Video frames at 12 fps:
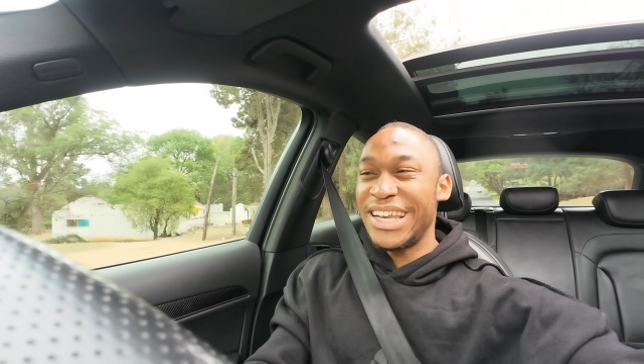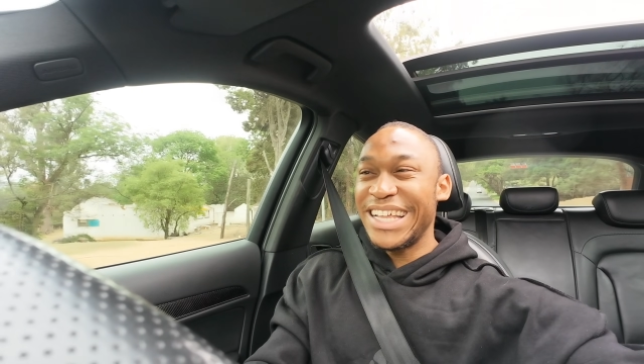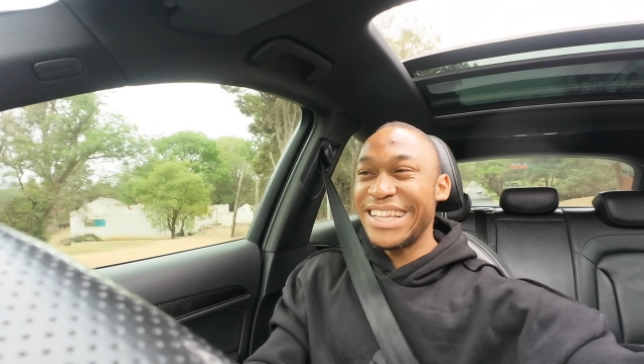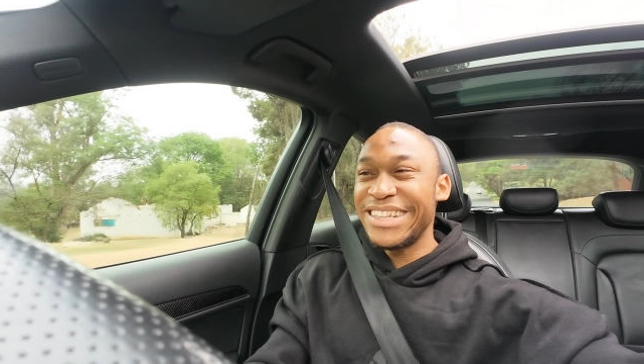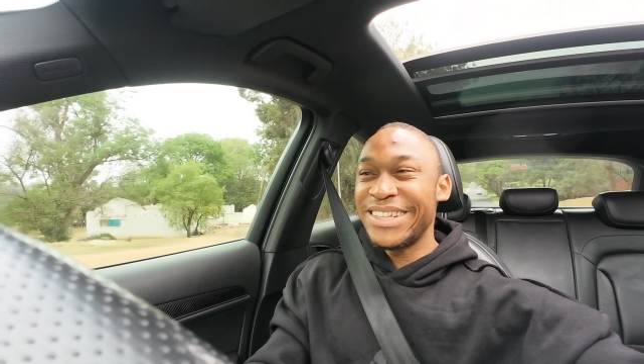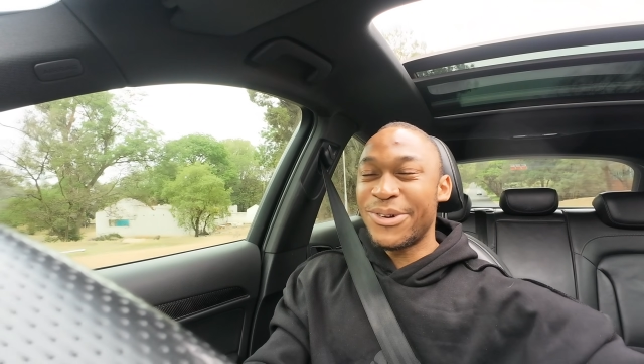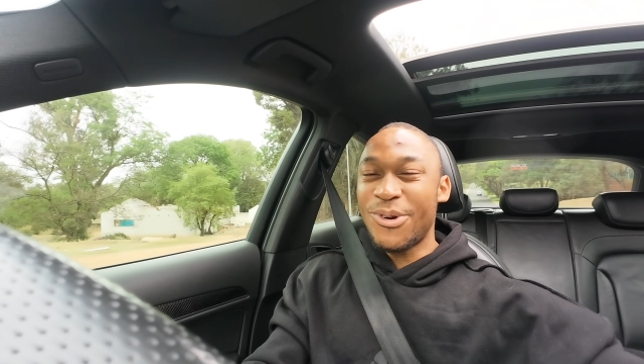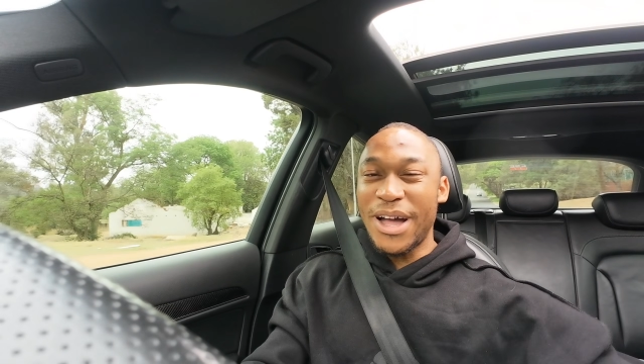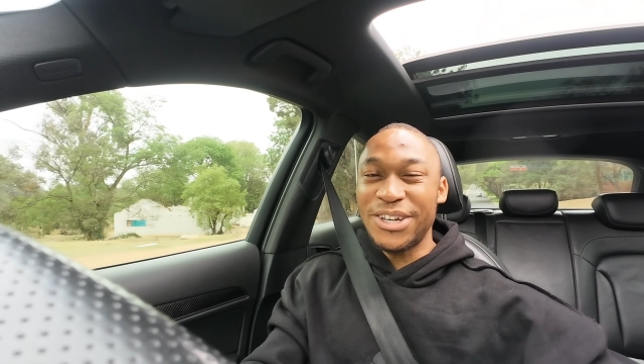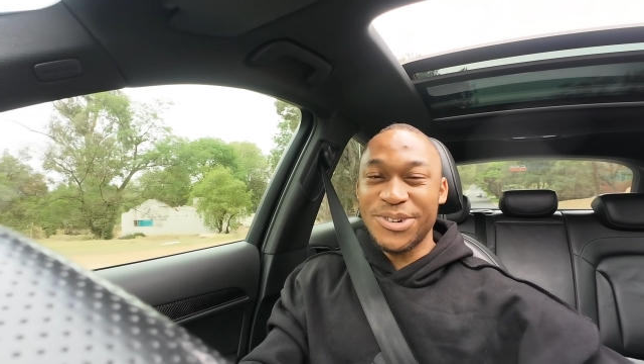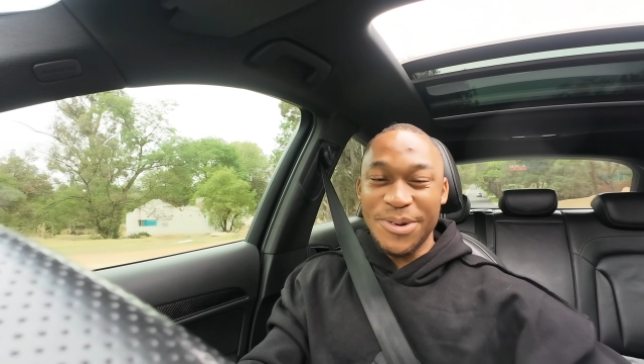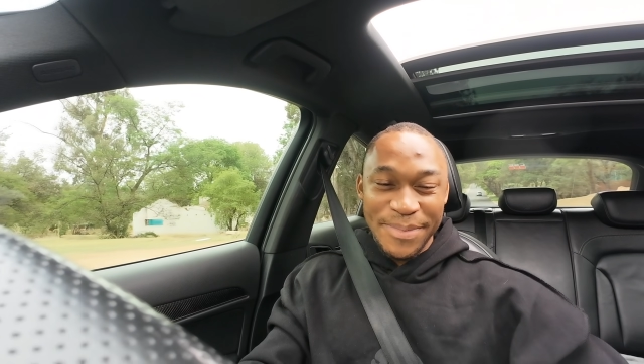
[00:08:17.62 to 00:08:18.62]
little
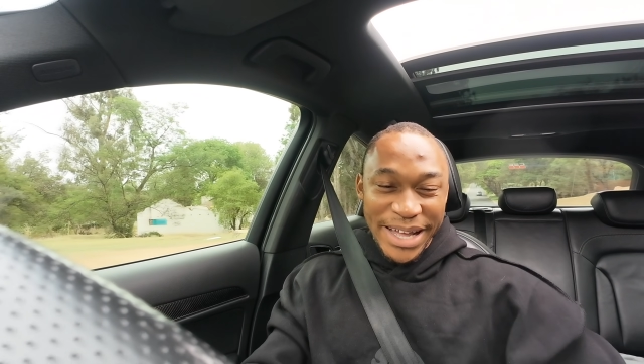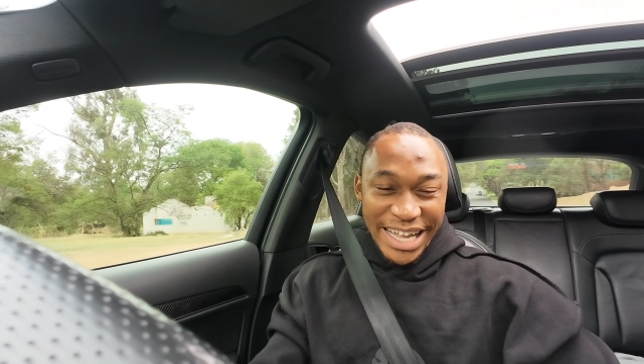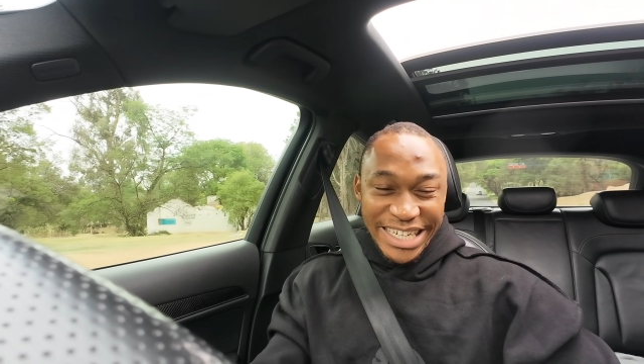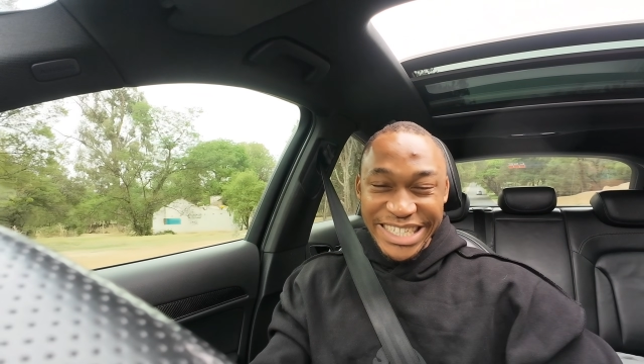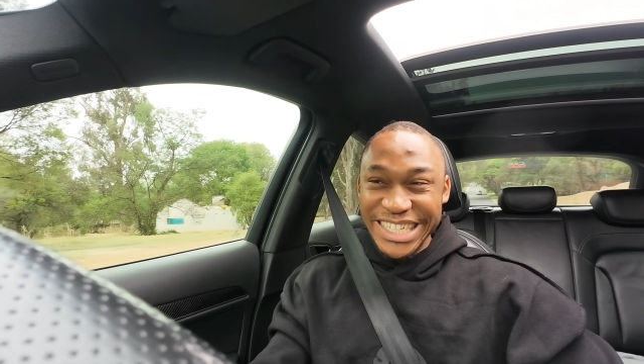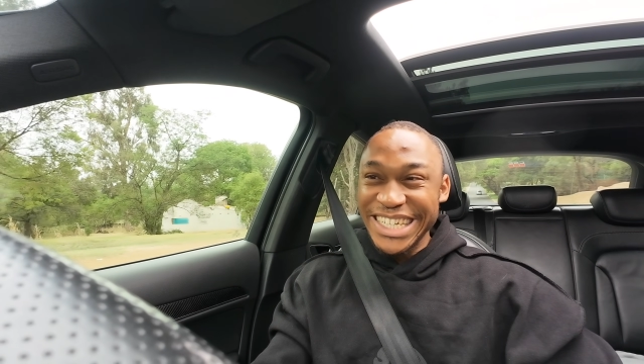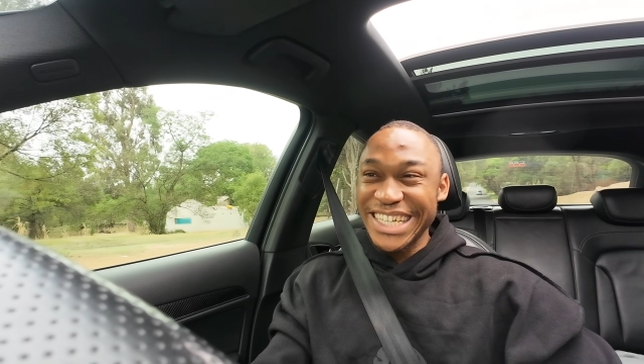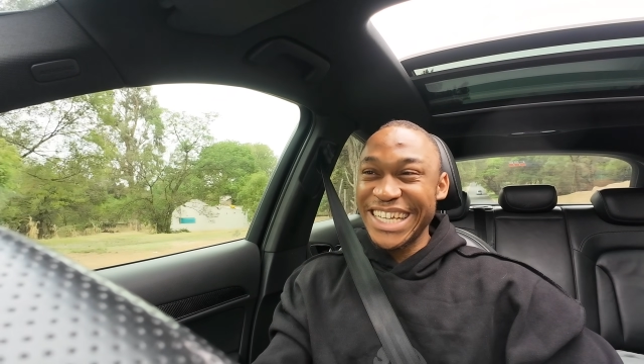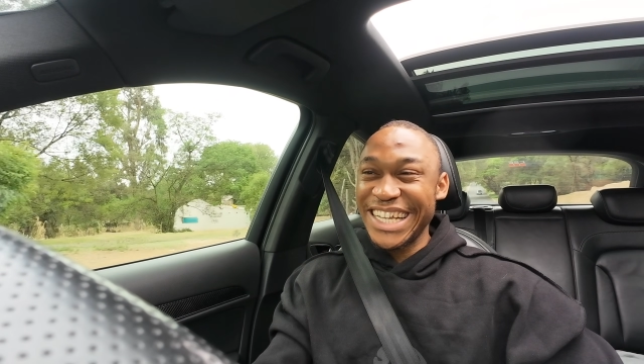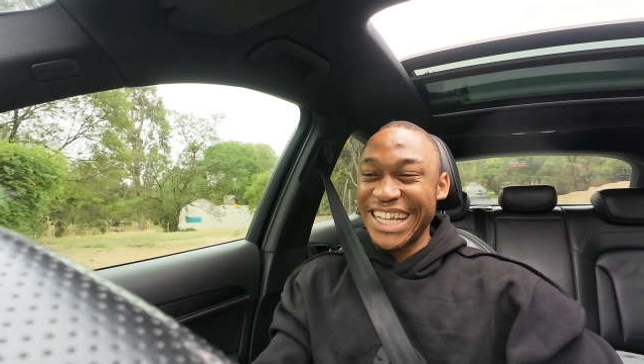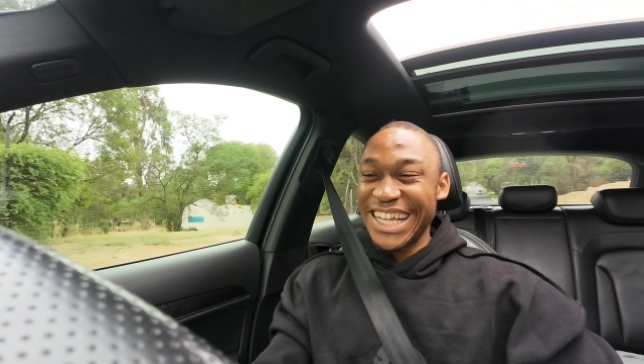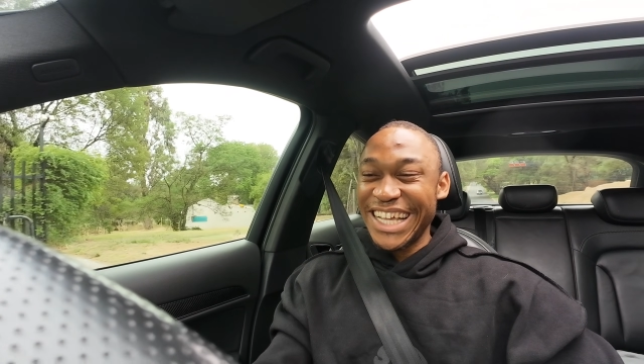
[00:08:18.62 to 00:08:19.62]
Quattro badge.
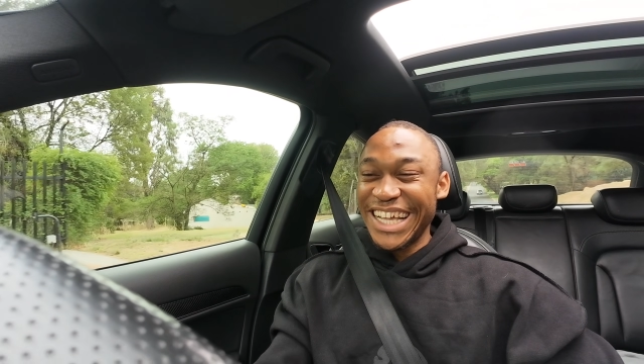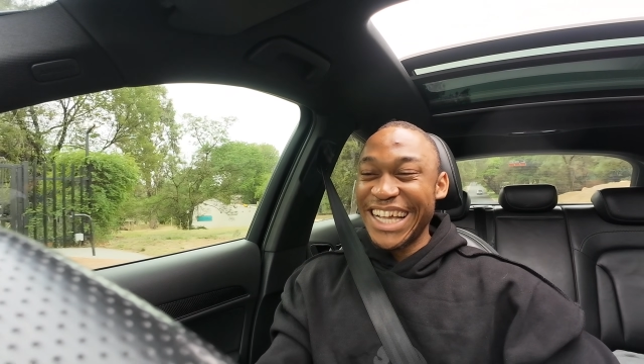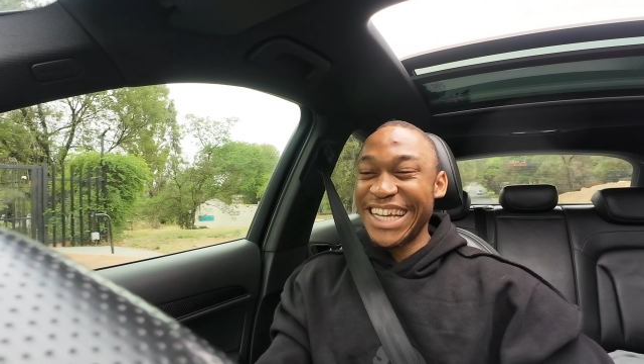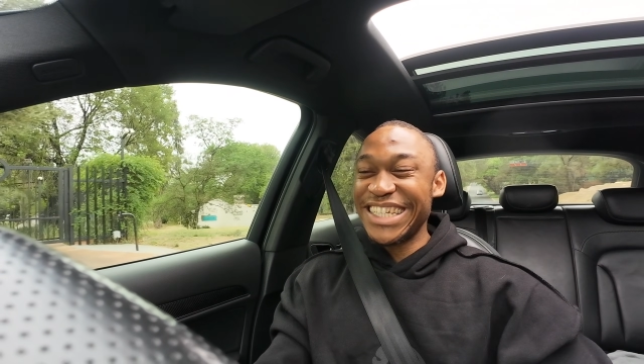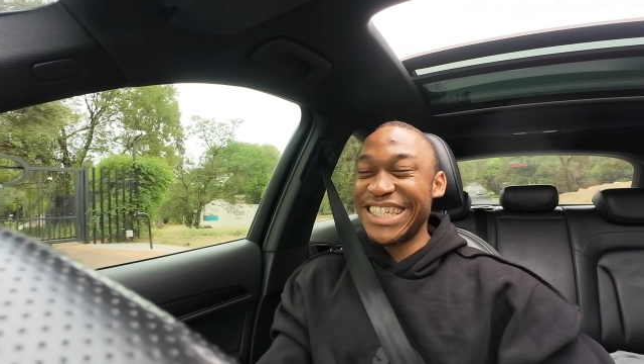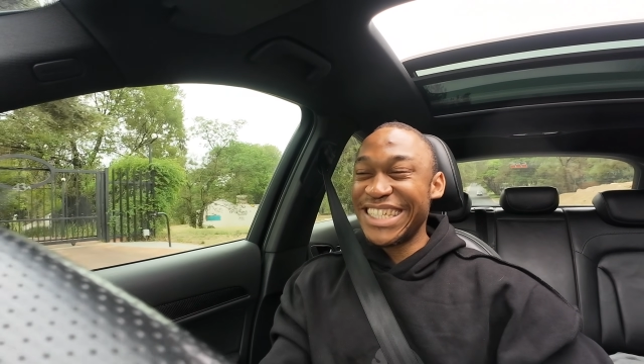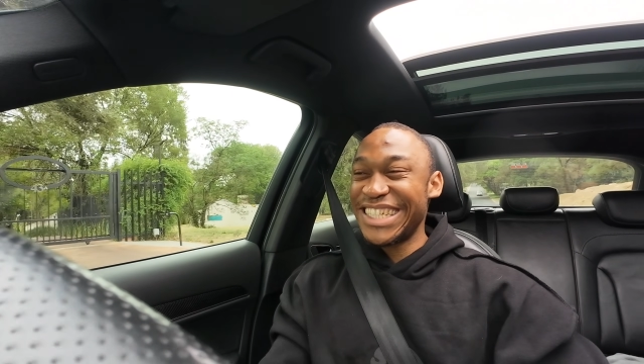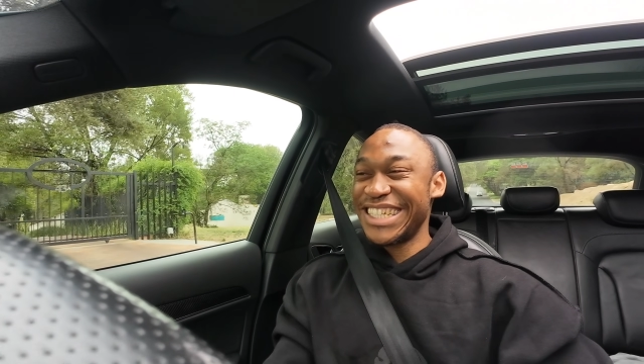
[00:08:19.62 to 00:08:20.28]
And